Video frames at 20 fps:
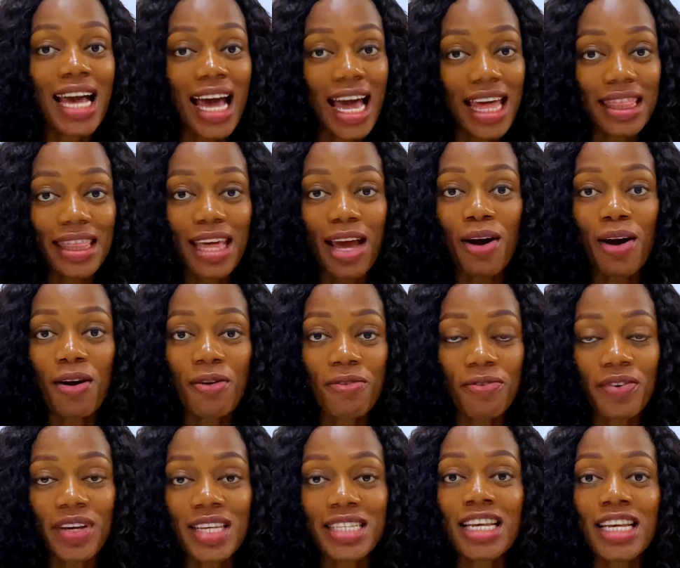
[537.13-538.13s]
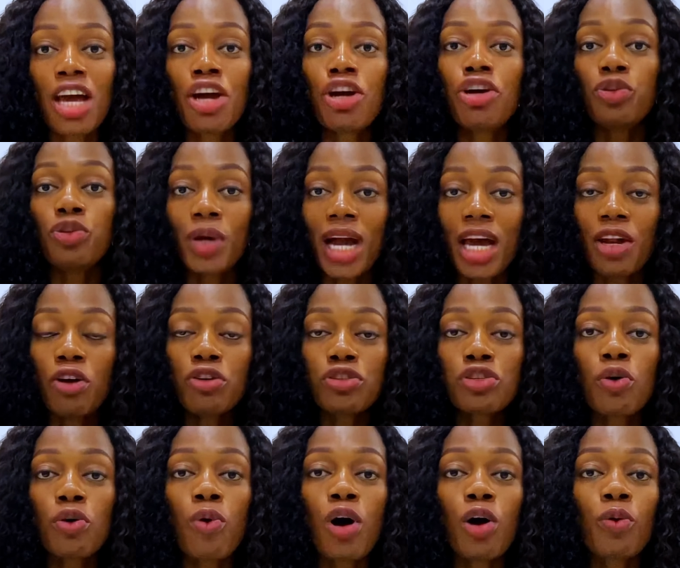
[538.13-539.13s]
and their office. You can
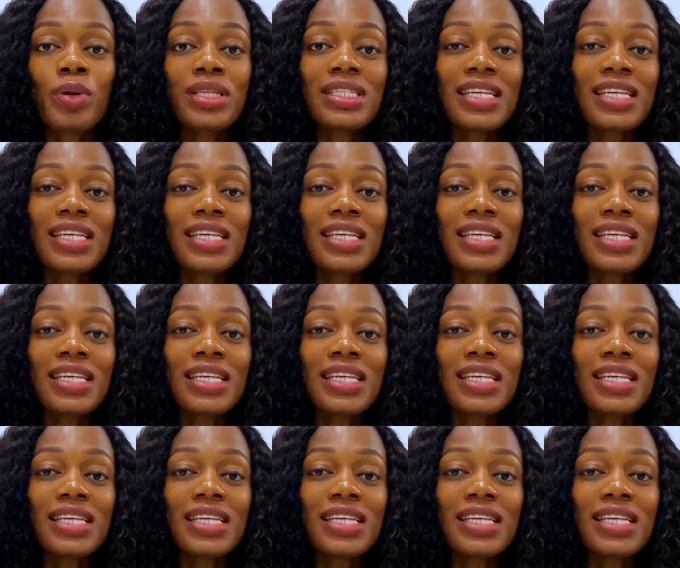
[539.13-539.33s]
also work with